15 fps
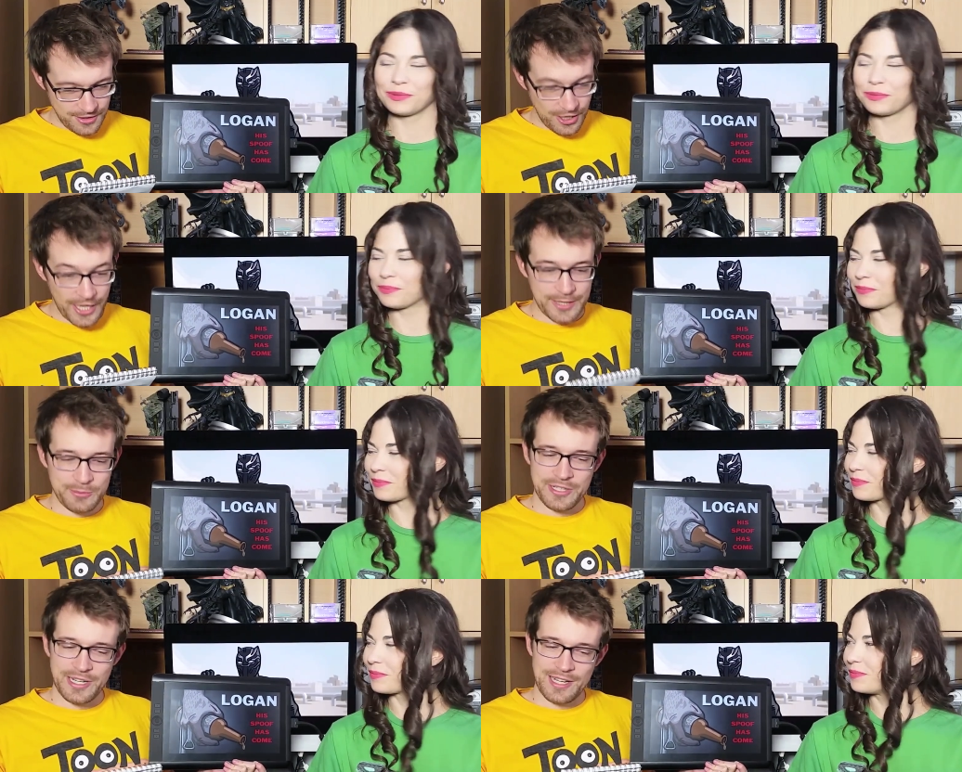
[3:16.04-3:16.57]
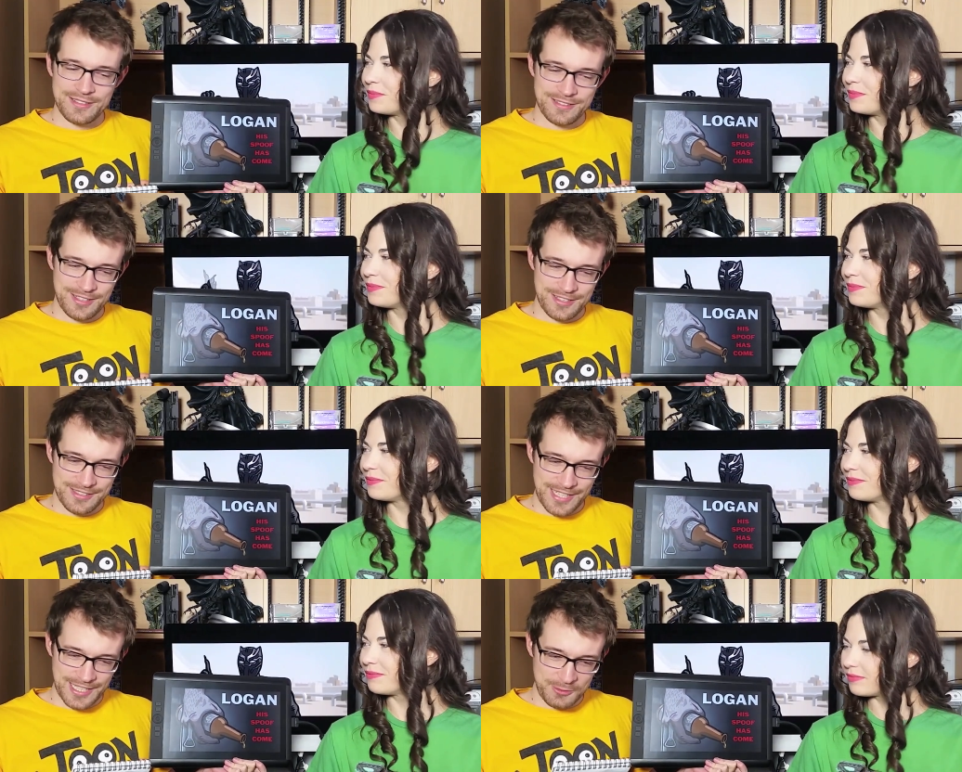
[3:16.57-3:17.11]
Speaker 1: I can pronounce
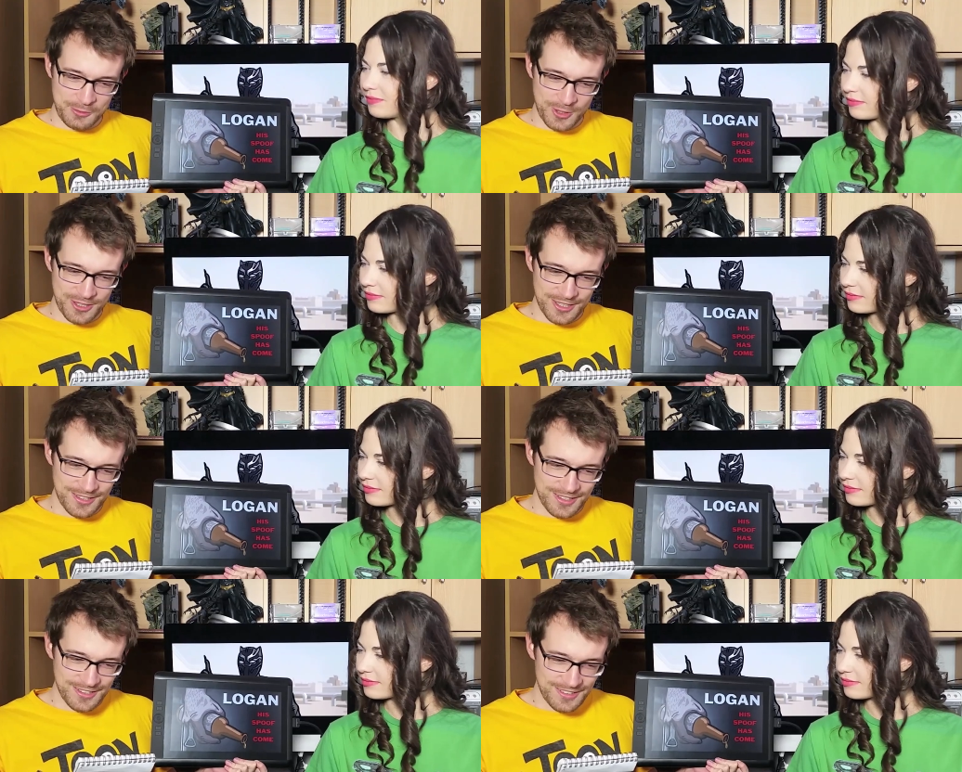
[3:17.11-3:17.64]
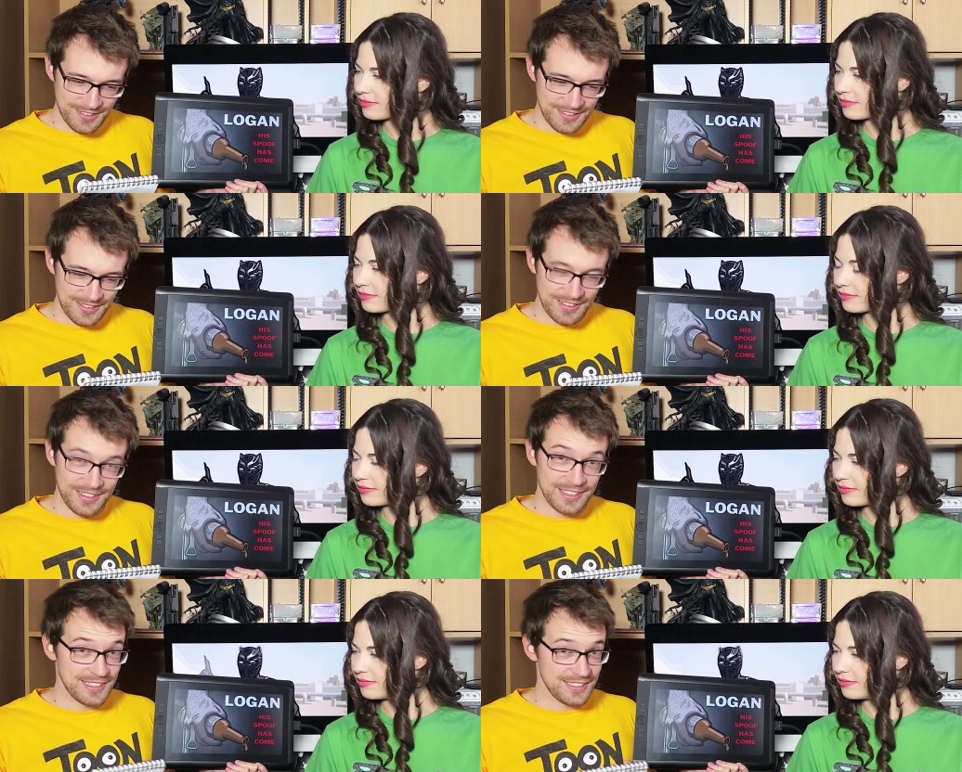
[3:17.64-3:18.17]
the second word,
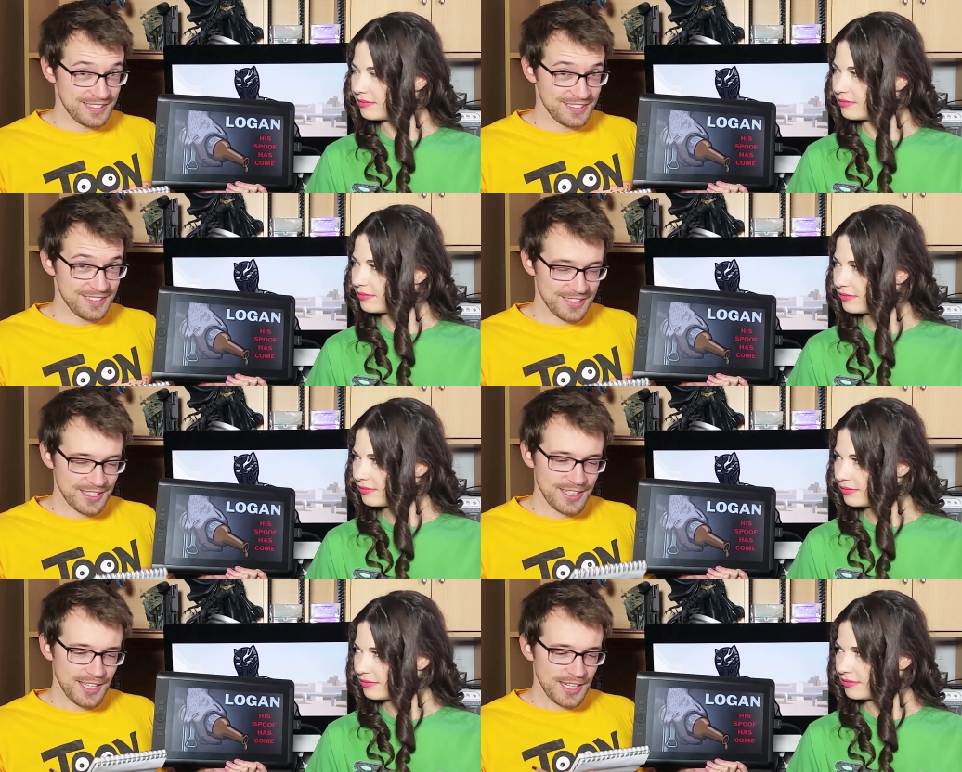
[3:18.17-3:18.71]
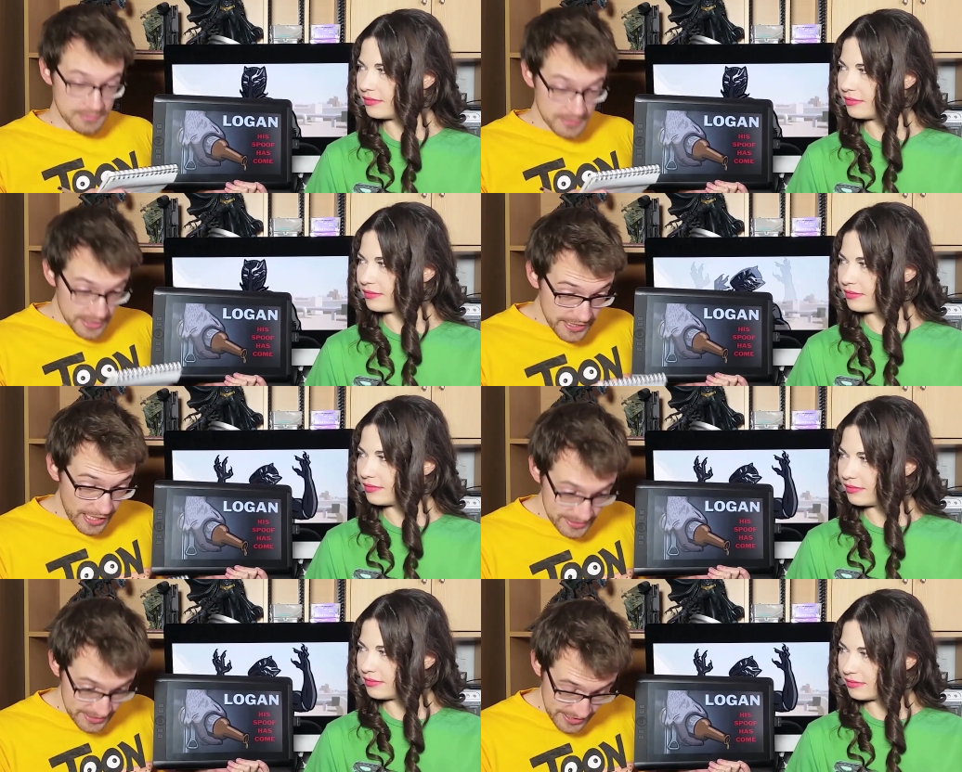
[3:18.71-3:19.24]
innocent.
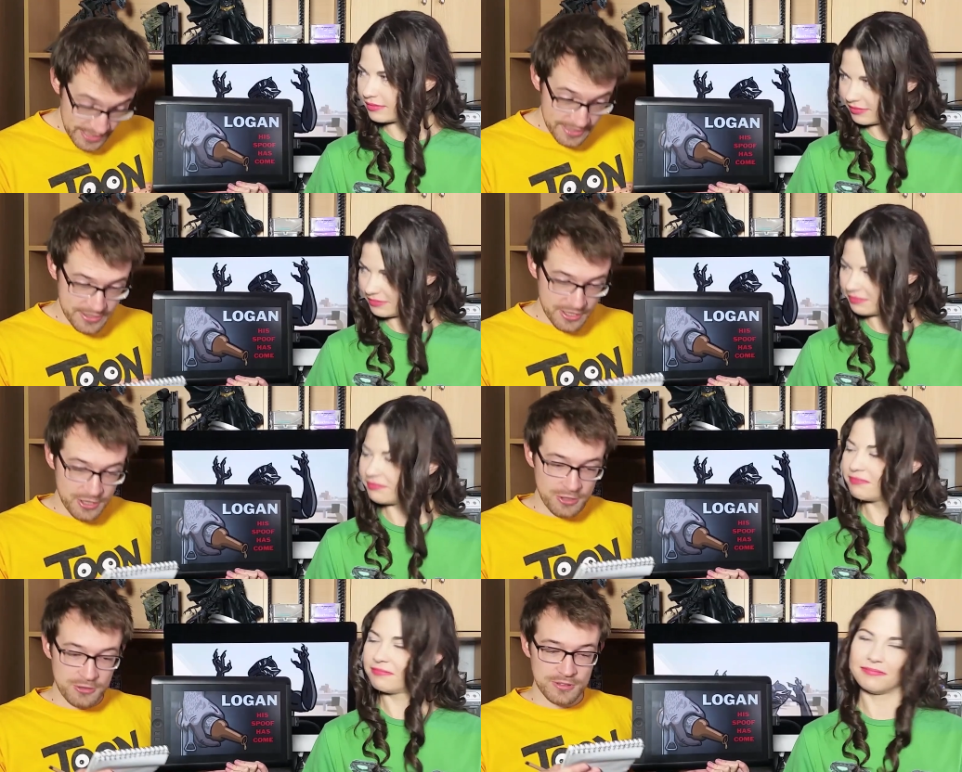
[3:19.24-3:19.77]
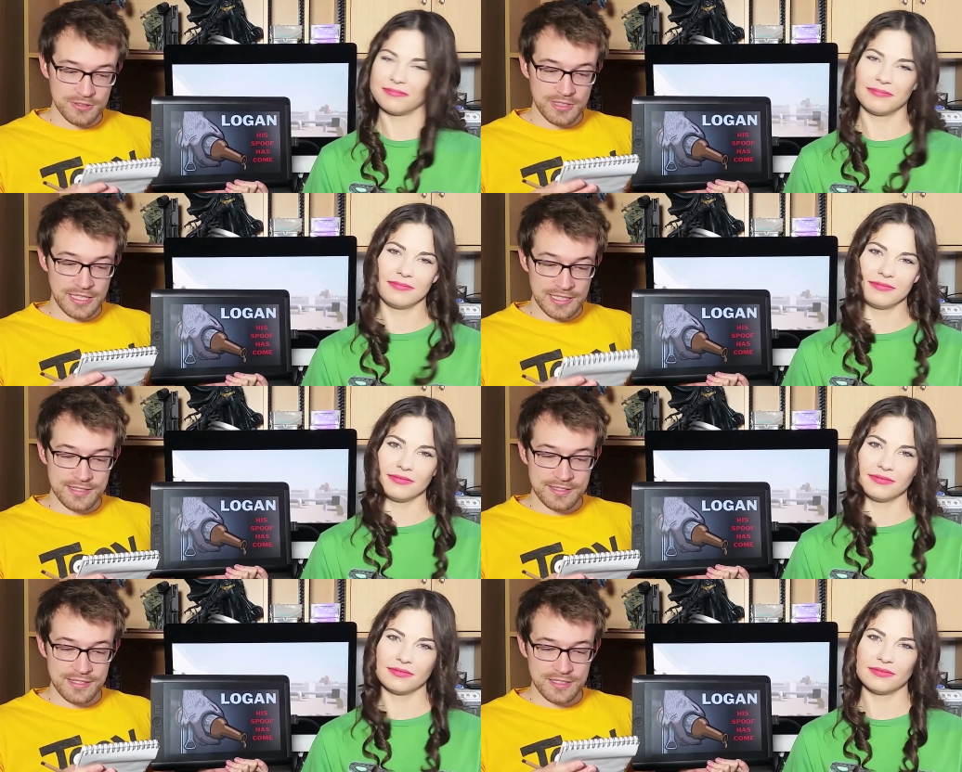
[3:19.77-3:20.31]
Nkanyiso,
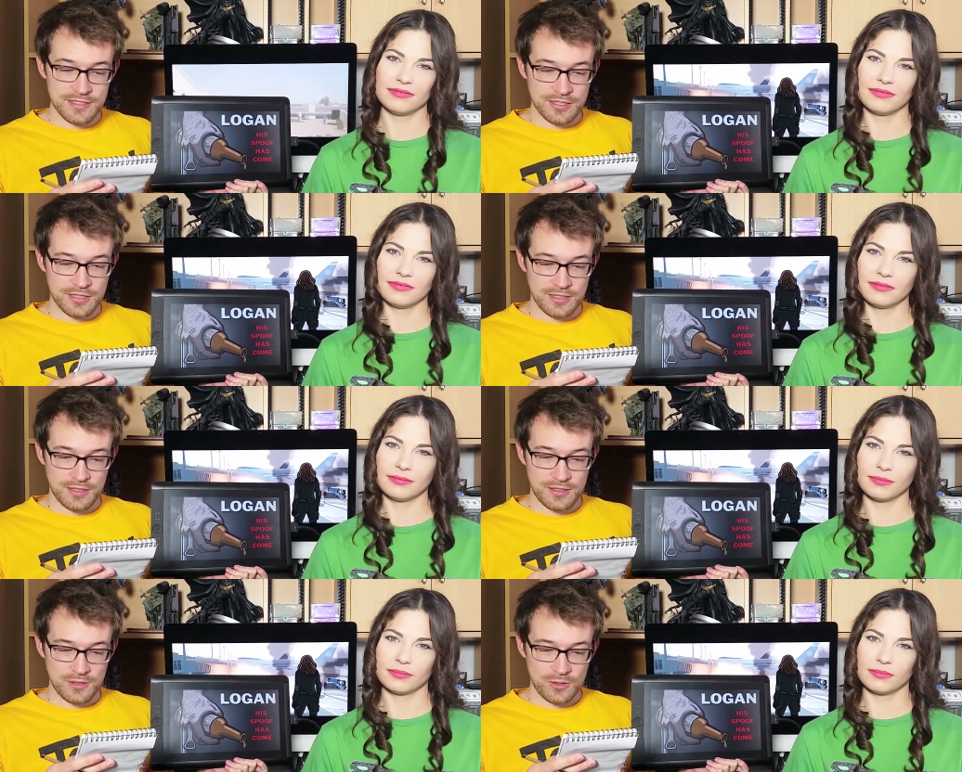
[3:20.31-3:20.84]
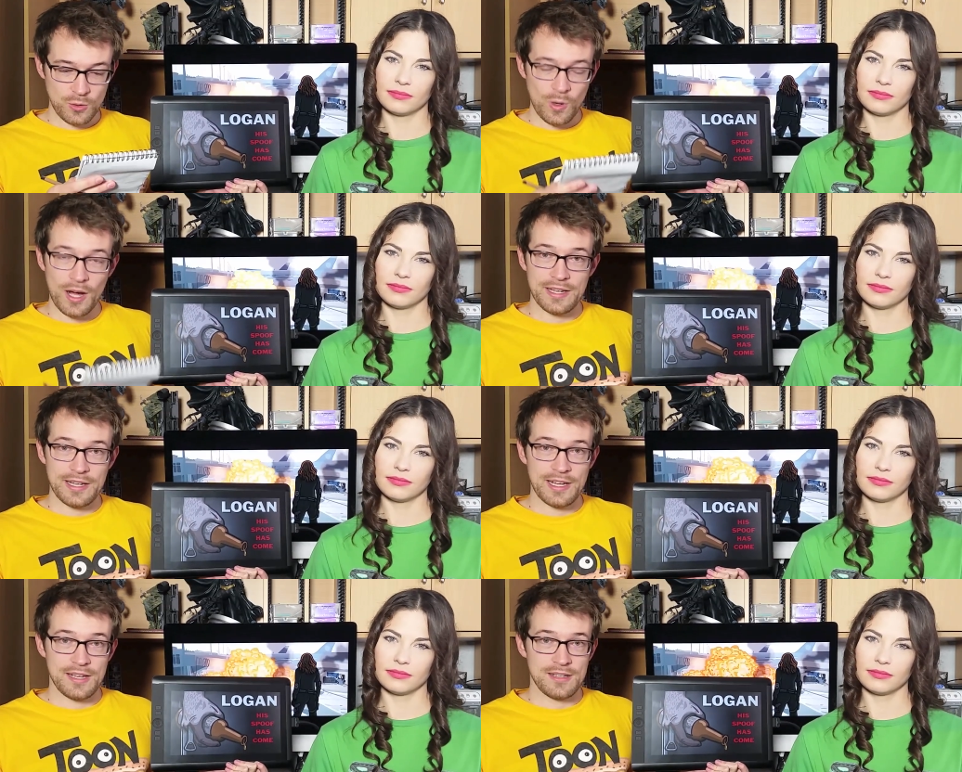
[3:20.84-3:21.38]
innocent,
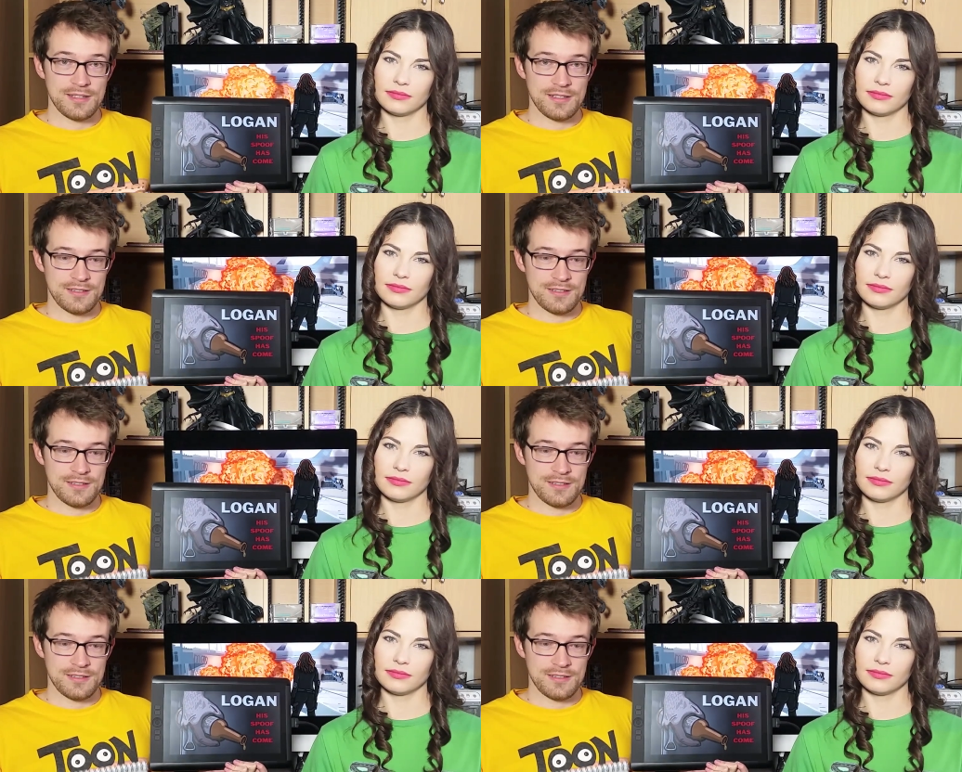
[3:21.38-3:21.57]
kwane.